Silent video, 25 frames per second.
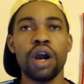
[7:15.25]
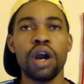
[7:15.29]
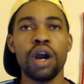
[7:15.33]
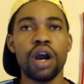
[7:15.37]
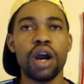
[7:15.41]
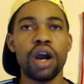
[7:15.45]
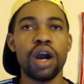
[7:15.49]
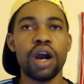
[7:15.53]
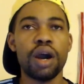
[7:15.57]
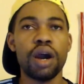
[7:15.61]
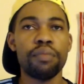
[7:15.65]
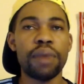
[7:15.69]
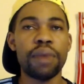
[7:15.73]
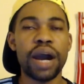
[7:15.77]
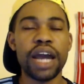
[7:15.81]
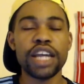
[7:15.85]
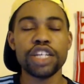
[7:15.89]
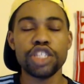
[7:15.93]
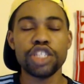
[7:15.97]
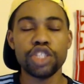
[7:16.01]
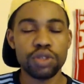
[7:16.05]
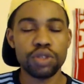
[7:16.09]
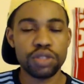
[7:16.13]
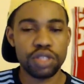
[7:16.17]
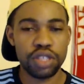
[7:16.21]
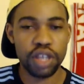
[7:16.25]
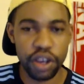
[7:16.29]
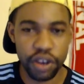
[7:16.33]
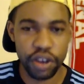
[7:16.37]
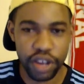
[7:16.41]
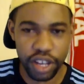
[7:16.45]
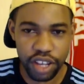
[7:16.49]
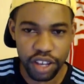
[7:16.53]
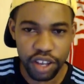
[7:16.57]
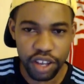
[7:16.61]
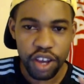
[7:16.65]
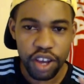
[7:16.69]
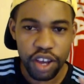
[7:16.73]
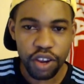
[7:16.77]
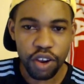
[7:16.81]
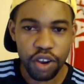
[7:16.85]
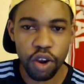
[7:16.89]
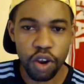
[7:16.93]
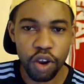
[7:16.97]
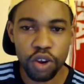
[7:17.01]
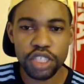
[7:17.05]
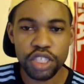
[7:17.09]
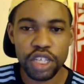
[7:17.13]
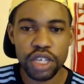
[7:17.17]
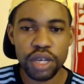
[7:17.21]
Uh, my sorry,
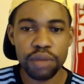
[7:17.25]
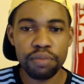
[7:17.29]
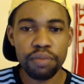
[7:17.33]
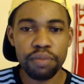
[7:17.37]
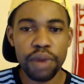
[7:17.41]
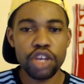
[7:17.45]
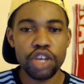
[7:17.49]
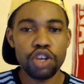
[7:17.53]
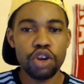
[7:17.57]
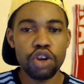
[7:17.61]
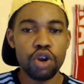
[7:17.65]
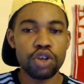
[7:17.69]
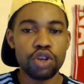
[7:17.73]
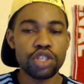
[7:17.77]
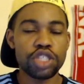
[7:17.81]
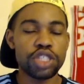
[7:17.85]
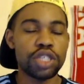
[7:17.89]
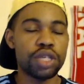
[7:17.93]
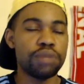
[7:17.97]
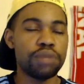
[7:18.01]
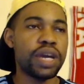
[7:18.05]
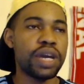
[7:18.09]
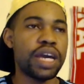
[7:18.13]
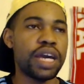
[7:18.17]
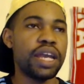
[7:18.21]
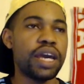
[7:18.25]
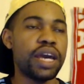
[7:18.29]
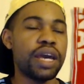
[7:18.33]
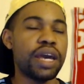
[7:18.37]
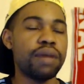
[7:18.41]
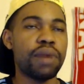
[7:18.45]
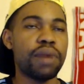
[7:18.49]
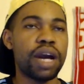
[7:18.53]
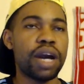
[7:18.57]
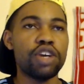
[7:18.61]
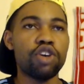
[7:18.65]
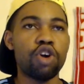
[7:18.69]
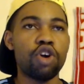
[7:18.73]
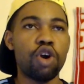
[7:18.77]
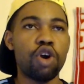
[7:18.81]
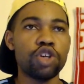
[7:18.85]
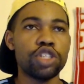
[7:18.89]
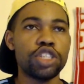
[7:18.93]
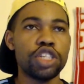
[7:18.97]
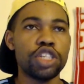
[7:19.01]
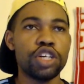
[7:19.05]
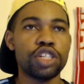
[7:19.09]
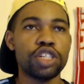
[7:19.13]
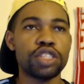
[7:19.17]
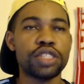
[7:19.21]
Koji Miyoshi, man, and
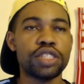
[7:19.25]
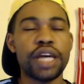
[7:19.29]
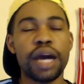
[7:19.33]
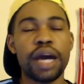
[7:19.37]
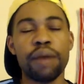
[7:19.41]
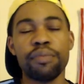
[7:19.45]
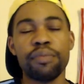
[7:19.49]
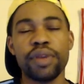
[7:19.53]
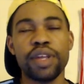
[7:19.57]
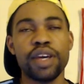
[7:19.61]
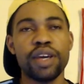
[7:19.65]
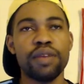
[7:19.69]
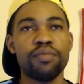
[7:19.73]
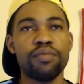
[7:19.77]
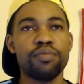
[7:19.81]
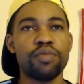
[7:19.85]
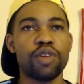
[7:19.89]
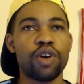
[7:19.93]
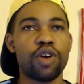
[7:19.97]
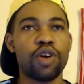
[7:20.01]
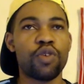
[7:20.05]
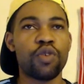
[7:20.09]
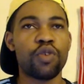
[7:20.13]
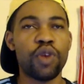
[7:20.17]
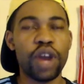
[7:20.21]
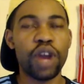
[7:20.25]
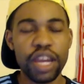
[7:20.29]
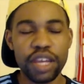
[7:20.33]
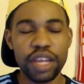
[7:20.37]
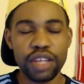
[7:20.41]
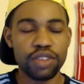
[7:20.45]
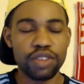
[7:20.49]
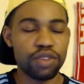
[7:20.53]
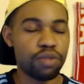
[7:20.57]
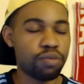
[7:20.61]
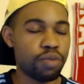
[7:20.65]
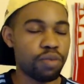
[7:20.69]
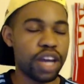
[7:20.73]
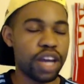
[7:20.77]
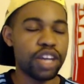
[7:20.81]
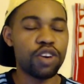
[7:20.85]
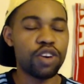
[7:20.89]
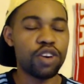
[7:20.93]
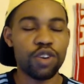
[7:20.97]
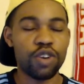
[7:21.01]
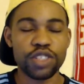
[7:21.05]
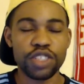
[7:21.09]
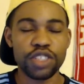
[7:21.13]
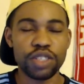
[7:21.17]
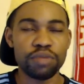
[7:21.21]
Miyoshi just tap it in, bro, right to
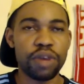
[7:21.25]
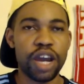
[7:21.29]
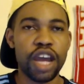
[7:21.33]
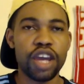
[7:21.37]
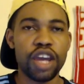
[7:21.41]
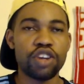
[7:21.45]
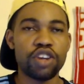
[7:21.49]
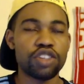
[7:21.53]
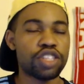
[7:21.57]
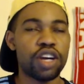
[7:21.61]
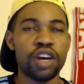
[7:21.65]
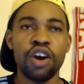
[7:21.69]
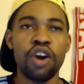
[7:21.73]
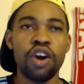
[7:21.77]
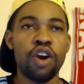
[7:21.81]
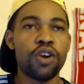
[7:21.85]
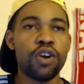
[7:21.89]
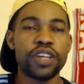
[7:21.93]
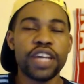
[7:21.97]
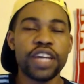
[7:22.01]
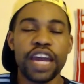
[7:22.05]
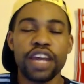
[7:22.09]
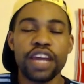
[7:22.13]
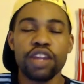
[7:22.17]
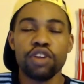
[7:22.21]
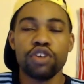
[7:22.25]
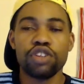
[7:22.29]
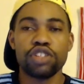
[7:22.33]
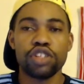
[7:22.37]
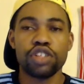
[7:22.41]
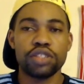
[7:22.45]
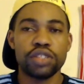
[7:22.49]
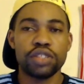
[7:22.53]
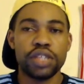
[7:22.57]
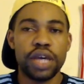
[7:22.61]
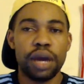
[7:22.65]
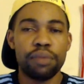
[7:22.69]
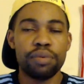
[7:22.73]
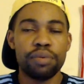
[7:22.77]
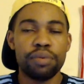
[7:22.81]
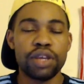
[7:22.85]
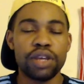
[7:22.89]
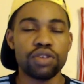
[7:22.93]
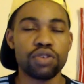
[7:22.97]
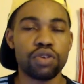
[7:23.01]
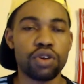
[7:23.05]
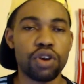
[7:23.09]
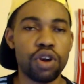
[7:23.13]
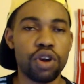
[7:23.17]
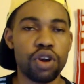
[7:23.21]
Miyoshi. Miyoshi, only thing I do is just tap it
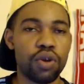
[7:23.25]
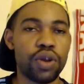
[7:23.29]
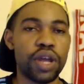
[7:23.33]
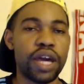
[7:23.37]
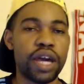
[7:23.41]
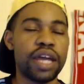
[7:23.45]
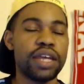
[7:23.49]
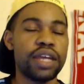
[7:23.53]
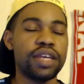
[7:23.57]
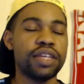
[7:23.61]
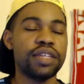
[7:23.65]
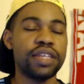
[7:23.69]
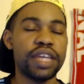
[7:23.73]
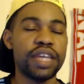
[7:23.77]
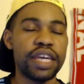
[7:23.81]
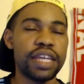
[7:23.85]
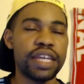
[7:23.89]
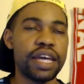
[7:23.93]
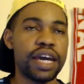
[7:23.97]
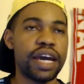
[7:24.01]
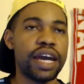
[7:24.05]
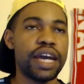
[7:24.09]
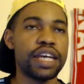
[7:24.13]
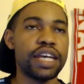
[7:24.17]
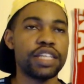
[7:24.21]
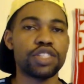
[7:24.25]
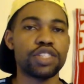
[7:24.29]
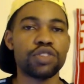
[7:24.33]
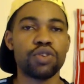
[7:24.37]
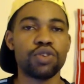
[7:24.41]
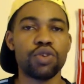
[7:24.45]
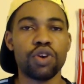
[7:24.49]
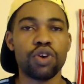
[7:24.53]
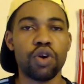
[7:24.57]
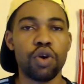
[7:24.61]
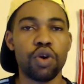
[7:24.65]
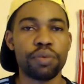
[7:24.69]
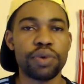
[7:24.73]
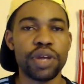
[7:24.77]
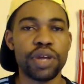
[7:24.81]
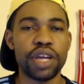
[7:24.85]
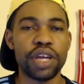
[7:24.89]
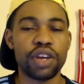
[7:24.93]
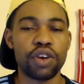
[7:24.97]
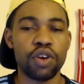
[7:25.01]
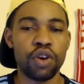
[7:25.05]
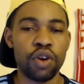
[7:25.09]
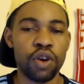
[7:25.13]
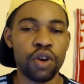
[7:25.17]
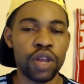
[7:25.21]
into goal, and he did that and scored the opening
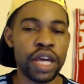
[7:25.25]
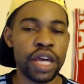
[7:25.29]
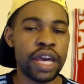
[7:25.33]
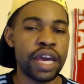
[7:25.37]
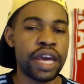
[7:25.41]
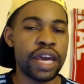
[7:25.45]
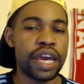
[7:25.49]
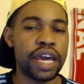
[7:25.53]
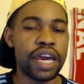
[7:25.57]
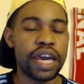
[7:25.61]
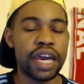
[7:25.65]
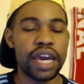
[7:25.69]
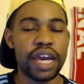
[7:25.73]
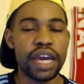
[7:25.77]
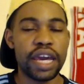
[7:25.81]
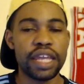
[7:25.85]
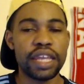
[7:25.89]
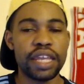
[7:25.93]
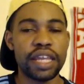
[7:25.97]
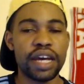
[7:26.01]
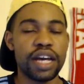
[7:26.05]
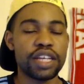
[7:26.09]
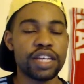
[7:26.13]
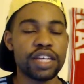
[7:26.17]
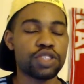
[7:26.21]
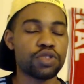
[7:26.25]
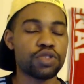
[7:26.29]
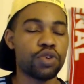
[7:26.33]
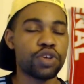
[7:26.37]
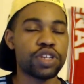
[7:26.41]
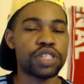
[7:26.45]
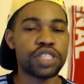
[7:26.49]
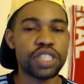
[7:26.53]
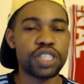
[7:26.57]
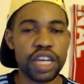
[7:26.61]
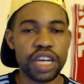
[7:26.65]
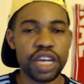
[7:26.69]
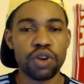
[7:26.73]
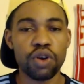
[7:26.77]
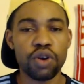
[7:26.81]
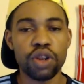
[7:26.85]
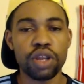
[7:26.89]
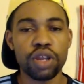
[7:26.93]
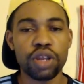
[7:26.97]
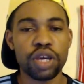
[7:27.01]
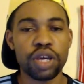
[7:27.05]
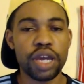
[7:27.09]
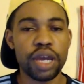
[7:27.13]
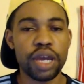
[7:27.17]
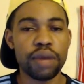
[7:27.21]
goal and uh, scored second goal
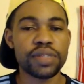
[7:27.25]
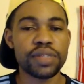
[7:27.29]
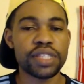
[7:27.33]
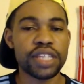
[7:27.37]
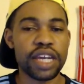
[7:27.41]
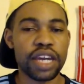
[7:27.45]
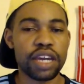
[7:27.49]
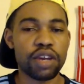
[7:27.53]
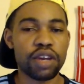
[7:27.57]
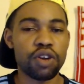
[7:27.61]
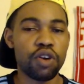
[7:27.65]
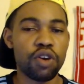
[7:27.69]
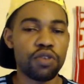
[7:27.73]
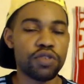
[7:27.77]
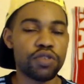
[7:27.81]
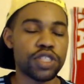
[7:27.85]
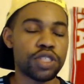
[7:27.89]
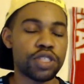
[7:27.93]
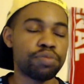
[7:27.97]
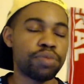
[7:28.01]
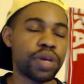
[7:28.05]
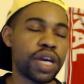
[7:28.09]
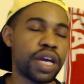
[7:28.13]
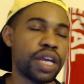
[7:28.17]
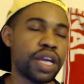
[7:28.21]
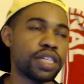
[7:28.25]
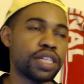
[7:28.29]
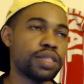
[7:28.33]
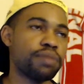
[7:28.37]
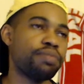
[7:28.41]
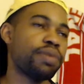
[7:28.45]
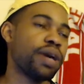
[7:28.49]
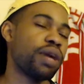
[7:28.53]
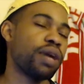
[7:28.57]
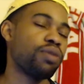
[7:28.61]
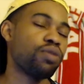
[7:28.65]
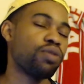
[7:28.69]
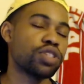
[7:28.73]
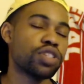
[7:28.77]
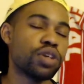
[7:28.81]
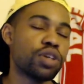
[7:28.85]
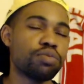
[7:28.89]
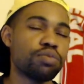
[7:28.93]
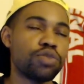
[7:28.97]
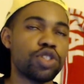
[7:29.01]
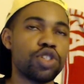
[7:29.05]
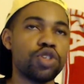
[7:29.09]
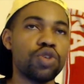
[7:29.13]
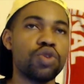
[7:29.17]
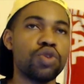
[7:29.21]
of the game, the second goal for Japan, and Japan was
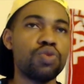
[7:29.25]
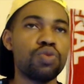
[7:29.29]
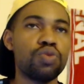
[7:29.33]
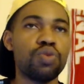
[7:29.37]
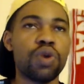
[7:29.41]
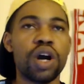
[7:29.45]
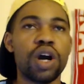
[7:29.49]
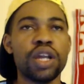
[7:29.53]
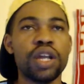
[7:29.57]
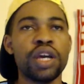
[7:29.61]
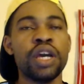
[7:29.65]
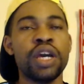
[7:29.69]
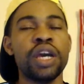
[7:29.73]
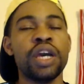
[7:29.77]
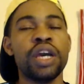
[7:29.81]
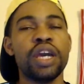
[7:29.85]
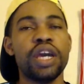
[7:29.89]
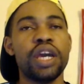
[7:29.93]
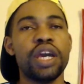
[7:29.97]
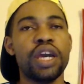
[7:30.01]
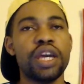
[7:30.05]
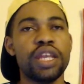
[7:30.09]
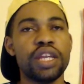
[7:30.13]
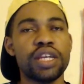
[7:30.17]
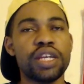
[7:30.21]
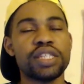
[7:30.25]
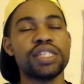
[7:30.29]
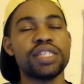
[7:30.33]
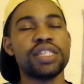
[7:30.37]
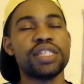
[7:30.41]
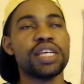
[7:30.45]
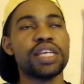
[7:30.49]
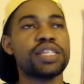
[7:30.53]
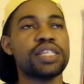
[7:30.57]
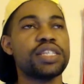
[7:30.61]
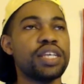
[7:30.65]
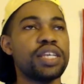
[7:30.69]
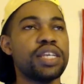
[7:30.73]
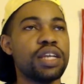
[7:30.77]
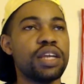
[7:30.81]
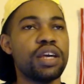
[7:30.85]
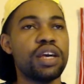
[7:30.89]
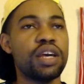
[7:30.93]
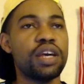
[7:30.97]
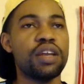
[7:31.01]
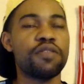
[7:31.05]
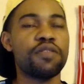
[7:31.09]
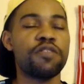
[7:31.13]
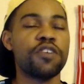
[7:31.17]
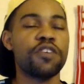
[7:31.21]
up two one in the sixth in in
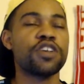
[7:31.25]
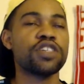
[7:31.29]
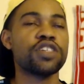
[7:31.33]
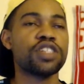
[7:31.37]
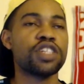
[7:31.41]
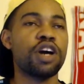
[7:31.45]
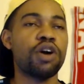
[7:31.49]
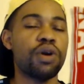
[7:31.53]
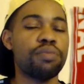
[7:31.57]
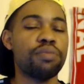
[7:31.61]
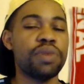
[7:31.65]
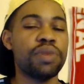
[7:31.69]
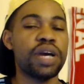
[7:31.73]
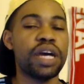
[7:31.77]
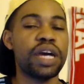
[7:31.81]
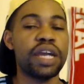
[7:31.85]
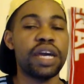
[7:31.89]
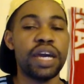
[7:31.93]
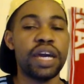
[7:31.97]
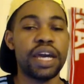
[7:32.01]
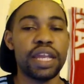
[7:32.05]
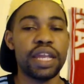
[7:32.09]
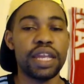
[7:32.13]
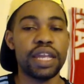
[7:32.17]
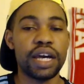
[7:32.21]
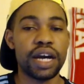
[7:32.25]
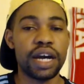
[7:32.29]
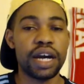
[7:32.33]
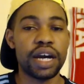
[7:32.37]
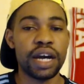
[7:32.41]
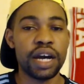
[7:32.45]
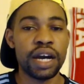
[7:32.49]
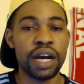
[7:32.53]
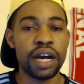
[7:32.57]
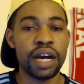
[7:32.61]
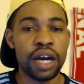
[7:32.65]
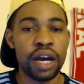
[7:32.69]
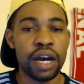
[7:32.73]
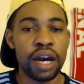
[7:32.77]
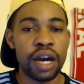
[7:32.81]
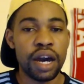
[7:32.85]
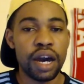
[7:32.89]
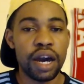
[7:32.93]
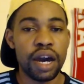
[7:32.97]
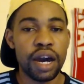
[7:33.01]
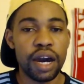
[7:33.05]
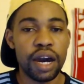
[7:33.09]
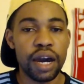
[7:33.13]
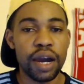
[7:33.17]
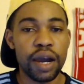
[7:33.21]
the first hour, man, and uh,
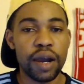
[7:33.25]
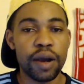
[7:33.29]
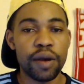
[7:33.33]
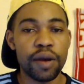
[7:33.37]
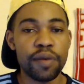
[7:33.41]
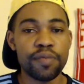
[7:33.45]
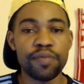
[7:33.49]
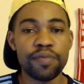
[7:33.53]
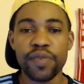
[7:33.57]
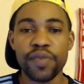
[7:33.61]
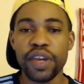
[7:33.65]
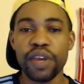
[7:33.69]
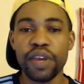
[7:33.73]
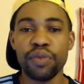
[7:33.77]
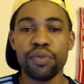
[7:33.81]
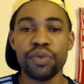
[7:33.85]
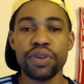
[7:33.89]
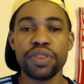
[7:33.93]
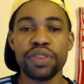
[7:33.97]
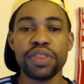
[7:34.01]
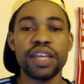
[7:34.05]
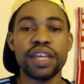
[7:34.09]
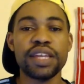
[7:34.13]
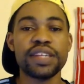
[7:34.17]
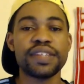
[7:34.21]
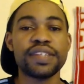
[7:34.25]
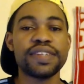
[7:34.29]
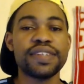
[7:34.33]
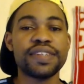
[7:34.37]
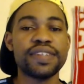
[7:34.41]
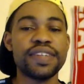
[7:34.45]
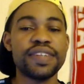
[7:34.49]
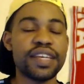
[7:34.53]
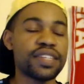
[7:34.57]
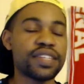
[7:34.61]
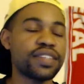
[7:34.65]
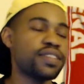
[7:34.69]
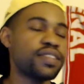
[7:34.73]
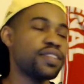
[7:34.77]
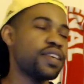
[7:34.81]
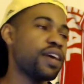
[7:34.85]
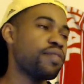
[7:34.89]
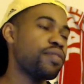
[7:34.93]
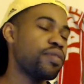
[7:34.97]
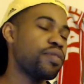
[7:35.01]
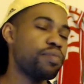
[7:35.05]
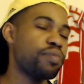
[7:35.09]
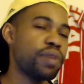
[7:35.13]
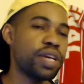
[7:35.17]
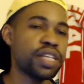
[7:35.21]
um, it, within six
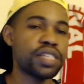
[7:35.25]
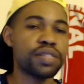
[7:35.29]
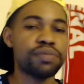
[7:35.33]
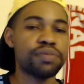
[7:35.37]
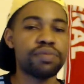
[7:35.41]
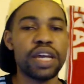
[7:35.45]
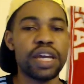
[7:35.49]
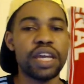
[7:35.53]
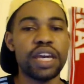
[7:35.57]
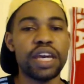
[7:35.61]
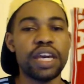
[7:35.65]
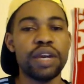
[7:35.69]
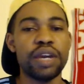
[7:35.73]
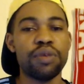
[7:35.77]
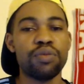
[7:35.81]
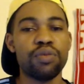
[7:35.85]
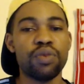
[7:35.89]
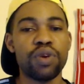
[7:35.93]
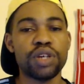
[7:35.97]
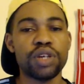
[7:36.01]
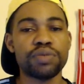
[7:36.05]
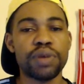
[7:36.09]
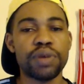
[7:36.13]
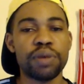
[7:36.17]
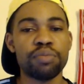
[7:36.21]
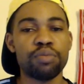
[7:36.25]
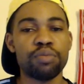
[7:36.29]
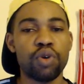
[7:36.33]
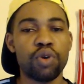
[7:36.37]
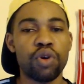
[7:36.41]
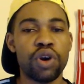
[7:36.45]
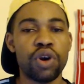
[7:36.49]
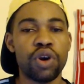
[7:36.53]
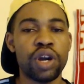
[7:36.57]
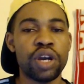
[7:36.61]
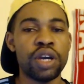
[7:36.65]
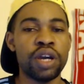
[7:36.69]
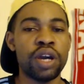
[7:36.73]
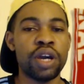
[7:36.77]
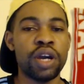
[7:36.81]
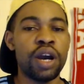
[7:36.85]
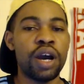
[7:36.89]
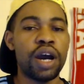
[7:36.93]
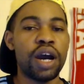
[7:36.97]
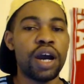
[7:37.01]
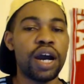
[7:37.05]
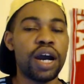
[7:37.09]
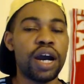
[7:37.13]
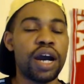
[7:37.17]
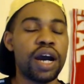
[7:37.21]
seven minutes, man, it was my boy
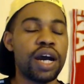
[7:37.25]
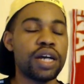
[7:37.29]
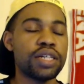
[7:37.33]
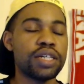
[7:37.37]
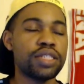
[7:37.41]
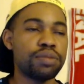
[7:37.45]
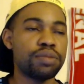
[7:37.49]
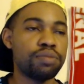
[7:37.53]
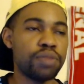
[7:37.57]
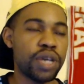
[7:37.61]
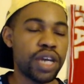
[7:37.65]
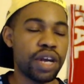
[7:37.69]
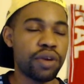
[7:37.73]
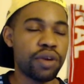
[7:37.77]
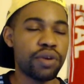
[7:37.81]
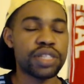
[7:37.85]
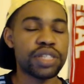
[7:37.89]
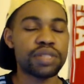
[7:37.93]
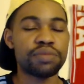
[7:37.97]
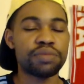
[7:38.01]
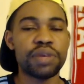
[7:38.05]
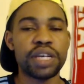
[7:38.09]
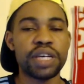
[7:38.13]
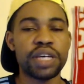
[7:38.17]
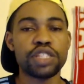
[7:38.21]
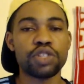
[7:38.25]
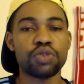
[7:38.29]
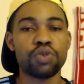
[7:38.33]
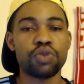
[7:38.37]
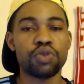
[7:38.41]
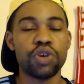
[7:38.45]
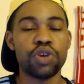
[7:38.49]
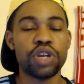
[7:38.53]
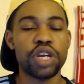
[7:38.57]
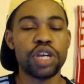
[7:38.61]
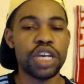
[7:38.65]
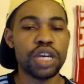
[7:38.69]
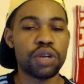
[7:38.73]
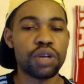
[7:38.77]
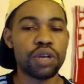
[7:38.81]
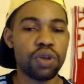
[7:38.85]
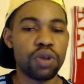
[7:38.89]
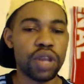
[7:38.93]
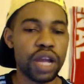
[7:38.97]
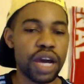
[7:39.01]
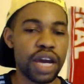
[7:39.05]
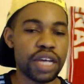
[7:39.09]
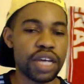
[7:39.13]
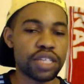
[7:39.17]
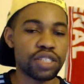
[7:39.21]
uh, Giménez, man, scoring the
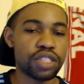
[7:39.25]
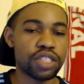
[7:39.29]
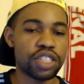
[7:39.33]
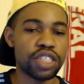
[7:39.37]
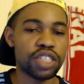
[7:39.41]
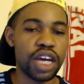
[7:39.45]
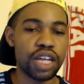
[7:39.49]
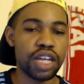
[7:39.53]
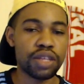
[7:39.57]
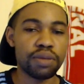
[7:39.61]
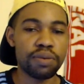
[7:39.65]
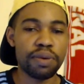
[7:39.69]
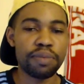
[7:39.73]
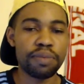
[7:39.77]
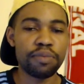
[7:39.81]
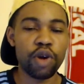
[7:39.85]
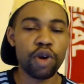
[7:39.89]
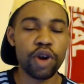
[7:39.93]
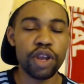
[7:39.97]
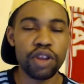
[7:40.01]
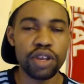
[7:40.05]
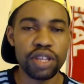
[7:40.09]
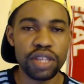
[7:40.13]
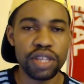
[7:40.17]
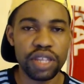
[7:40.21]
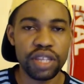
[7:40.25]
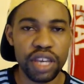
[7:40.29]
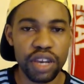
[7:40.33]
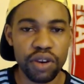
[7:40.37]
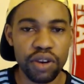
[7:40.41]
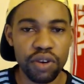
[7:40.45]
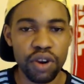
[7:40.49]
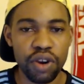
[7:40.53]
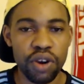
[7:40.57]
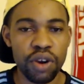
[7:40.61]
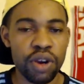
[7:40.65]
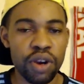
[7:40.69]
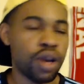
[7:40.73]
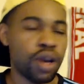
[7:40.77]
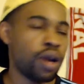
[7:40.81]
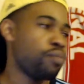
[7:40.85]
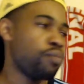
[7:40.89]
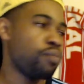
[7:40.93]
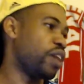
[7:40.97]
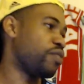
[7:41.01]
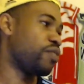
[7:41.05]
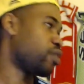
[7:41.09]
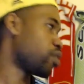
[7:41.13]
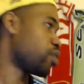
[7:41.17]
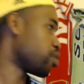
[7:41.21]
equalizer. Shout out to my boy Lodeiro.
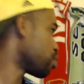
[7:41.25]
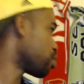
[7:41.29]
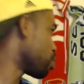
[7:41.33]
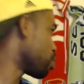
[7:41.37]
Play for the